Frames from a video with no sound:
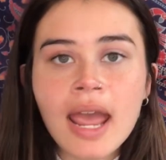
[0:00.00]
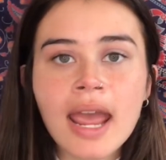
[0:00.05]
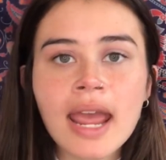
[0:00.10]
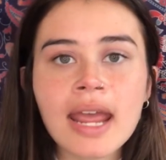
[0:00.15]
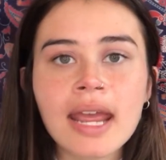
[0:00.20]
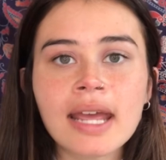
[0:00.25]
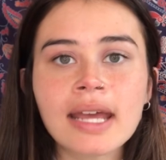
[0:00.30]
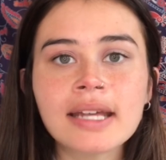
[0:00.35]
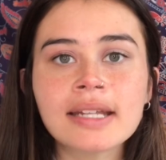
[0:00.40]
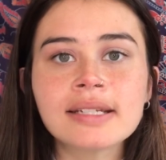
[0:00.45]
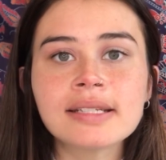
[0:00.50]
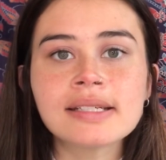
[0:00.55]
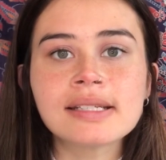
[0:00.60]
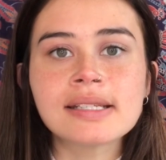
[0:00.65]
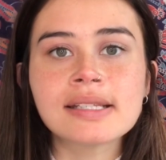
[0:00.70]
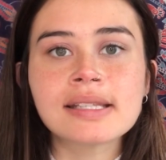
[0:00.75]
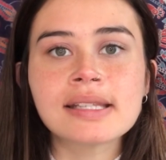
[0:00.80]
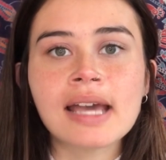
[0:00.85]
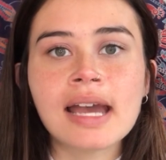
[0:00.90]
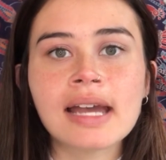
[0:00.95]

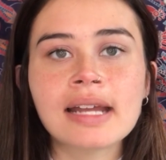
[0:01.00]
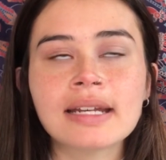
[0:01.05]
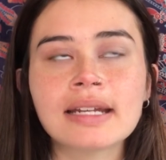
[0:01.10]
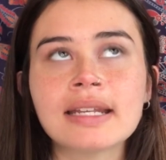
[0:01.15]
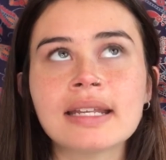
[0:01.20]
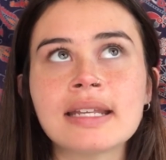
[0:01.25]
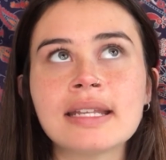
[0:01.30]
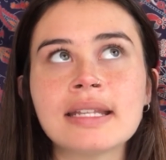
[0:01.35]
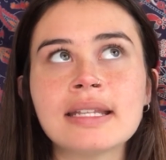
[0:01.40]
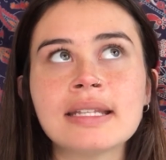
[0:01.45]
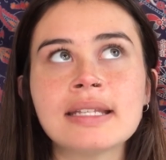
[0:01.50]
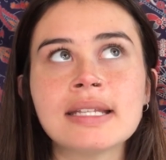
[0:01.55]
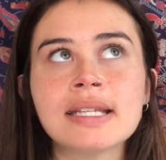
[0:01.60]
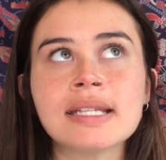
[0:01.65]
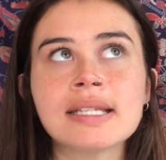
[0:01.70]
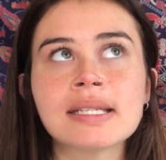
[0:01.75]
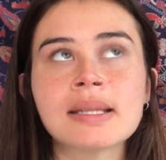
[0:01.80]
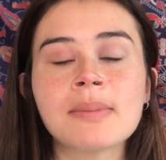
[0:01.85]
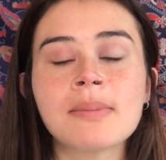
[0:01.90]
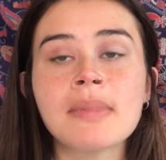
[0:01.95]
and that
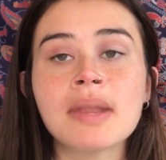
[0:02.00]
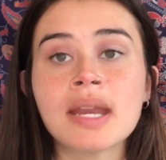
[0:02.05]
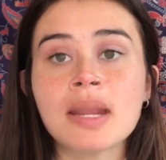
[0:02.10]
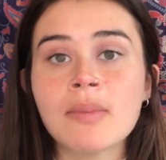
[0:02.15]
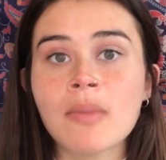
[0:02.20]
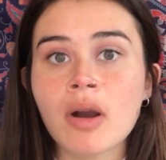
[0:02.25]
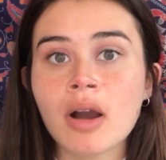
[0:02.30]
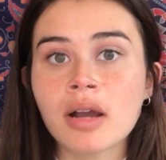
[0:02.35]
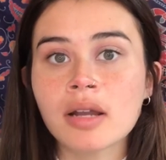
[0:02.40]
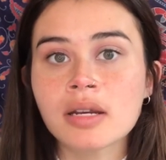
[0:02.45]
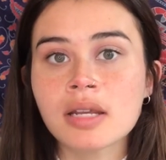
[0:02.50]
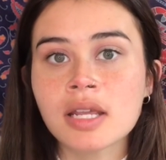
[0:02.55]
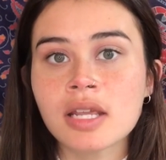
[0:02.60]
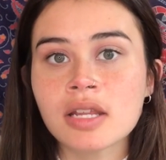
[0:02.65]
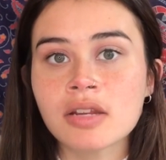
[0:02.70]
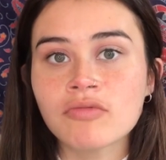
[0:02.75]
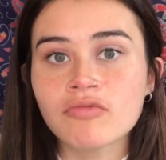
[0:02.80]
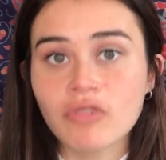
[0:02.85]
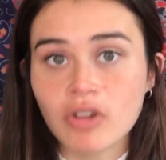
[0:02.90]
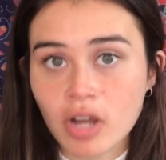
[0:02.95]
is Minnie Maud
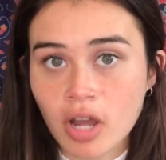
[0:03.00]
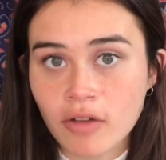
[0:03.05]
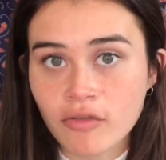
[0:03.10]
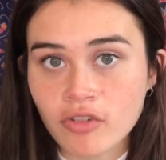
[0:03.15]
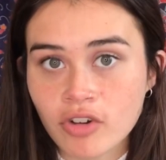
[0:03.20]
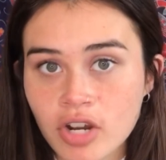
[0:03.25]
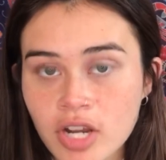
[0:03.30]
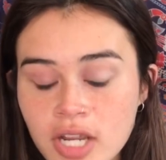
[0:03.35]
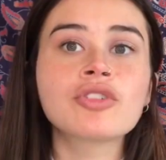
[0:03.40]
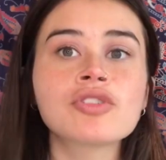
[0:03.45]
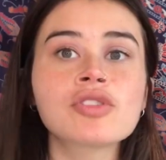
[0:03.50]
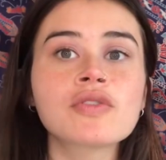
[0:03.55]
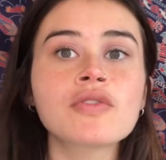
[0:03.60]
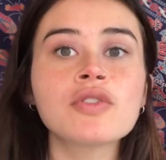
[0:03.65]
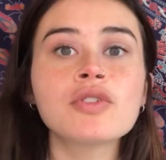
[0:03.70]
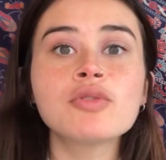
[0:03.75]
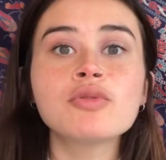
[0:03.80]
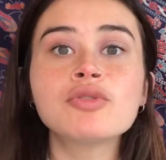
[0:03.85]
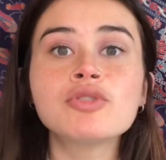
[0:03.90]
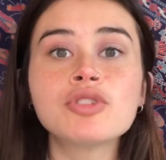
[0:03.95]
in recovery. Those of you
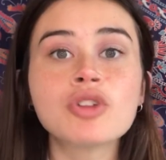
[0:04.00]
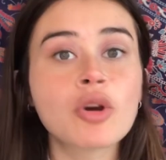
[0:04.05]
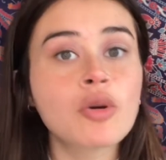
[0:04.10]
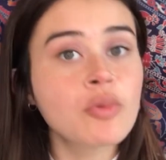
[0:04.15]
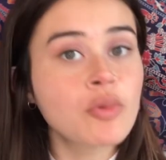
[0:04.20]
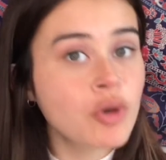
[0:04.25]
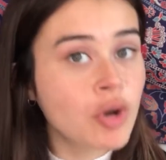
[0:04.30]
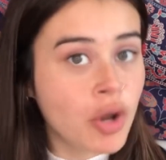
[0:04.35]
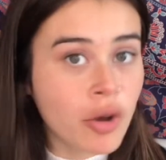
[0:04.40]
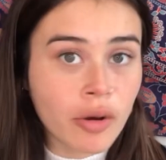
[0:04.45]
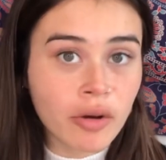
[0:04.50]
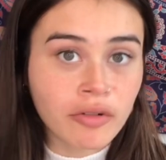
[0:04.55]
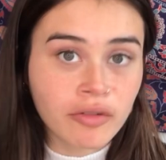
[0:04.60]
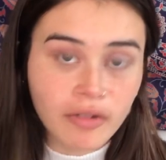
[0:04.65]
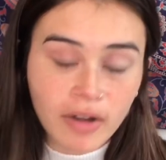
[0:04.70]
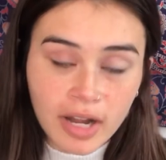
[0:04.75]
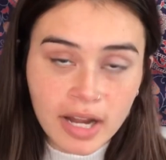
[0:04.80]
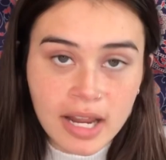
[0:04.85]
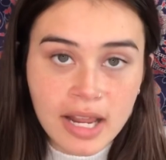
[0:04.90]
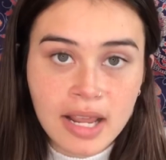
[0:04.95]
who don't know
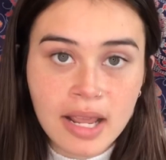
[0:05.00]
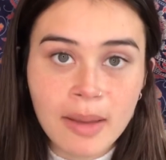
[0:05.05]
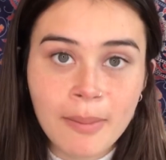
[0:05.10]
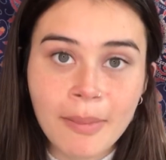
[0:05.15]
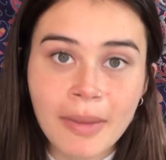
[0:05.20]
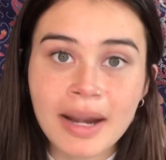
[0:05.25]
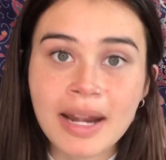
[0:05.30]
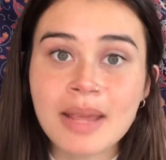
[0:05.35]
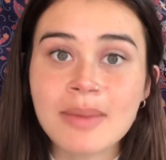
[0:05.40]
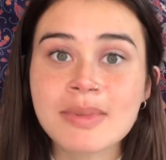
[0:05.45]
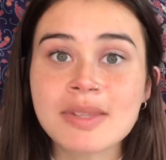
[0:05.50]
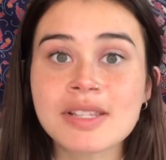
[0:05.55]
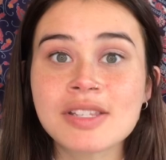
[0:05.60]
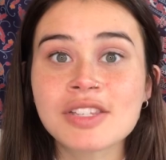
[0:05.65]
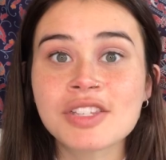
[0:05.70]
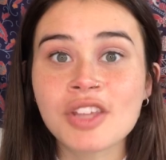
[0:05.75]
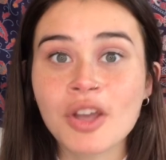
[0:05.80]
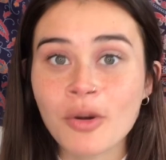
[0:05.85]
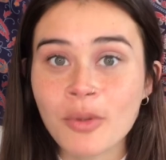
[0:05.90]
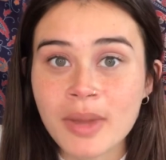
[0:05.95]
already, my name is
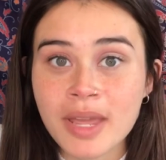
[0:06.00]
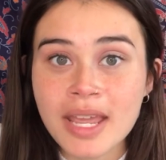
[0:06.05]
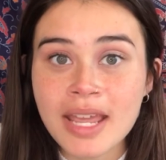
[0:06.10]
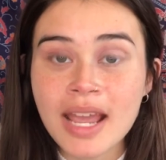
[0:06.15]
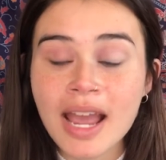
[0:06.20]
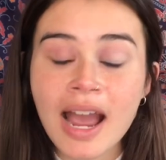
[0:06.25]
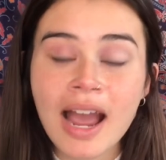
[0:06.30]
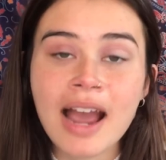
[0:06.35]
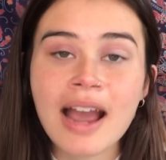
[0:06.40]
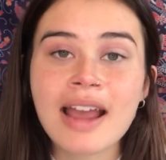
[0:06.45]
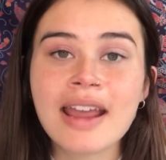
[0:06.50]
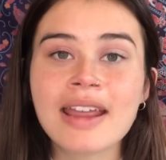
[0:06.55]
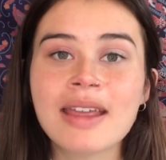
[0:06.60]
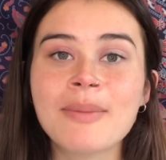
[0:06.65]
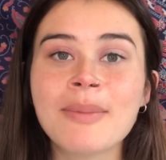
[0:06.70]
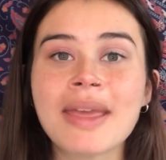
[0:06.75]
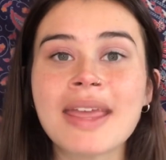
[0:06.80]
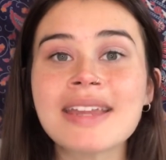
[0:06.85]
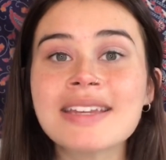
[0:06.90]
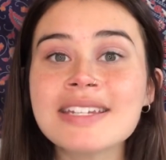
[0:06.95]
Zoe. I
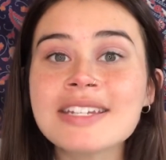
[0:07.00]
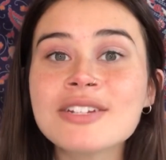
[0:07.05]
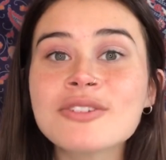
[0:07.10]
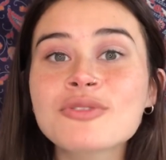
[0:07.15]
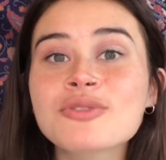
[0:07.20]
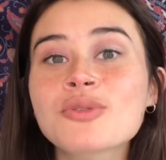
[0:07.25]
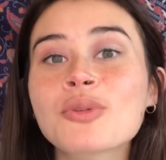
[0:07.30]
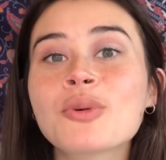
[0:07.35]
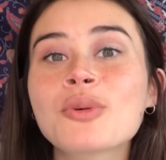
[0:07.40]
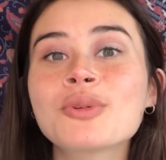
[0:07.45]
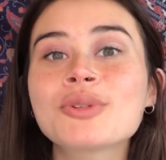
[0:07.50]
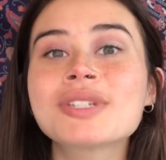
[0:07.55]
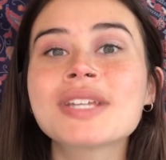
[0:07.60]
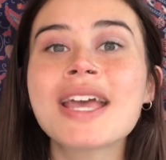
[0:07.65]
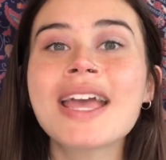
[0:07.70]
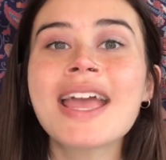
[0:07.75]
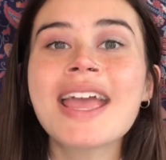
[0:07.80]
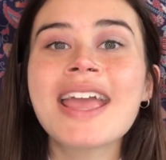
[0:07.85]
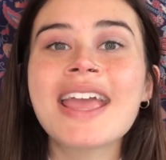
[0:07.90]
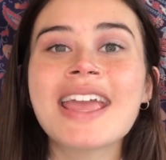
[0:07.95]
am 18 years old
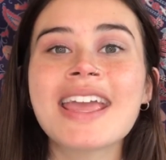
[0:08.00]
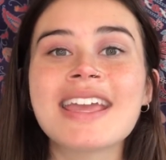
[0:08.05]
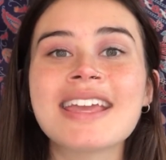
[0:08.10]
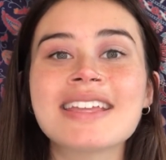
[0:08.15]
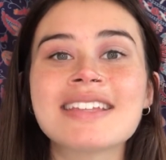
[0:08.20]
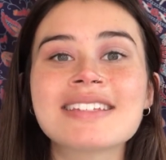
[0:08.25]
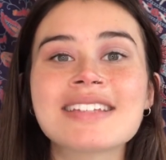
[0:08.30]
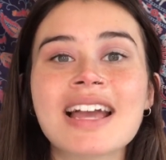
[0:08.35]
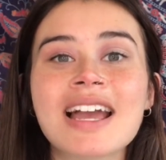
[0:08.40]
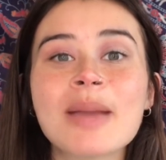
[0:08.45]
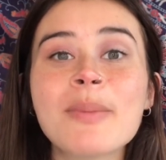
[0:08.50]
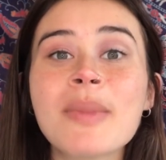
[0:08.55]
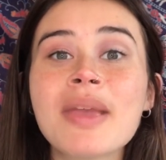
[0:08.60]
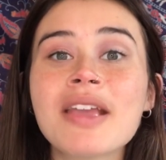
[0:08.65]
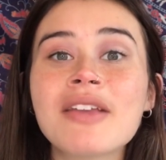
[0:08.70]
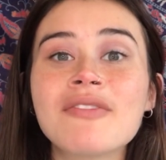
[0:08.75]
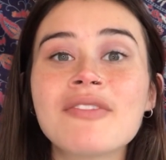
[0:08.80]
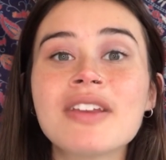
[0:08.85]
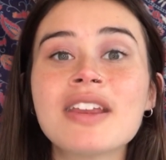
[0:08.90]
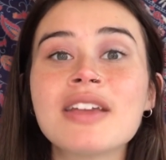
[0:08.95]
and I
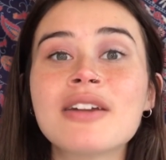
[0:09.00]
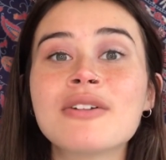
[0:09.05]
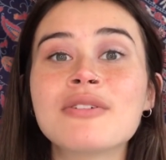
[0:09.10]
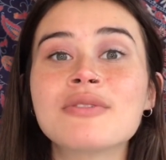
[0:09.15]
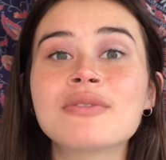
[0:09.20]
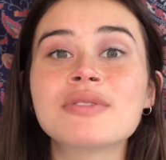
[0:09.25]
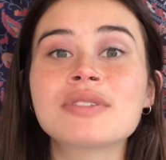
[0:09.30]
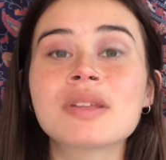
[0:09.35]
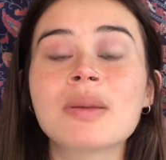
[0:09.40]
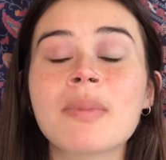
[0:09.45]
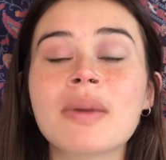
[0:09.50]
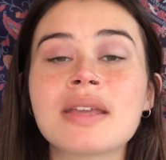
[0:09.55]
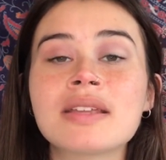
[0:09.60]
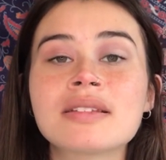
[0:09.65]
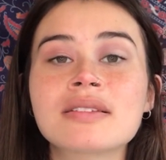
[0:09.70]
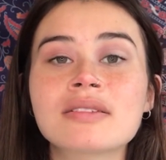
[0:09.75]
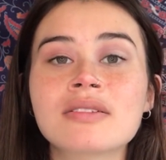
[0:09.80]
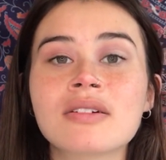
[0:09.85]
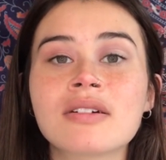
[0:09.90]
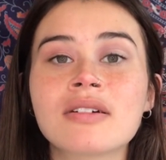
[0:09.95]
make videos
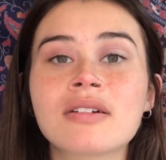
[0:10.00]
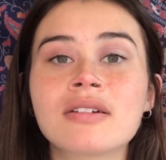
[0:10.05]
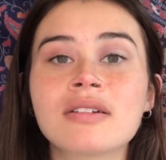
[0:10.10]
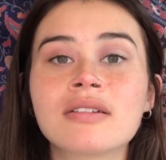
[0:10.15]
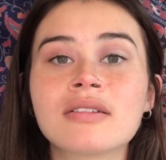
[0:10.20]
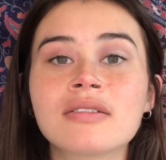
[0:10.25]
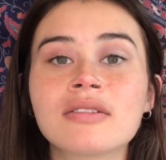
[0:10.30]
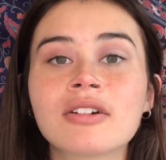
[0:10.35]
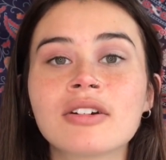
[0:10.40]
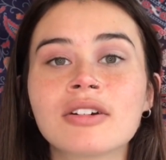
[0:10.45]
based on